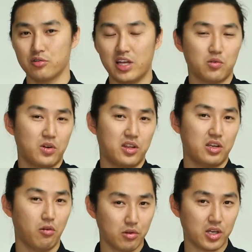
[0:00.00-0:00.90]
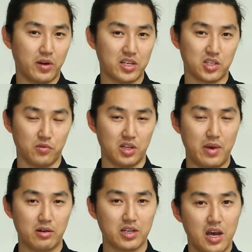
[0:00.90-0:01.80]
That's one of the only ways to really
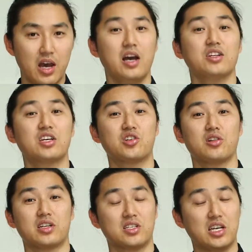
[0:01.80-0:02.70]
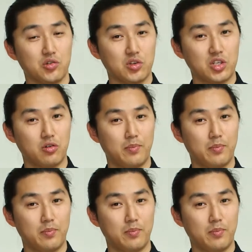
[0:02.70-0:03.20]
mount additional accessories to it,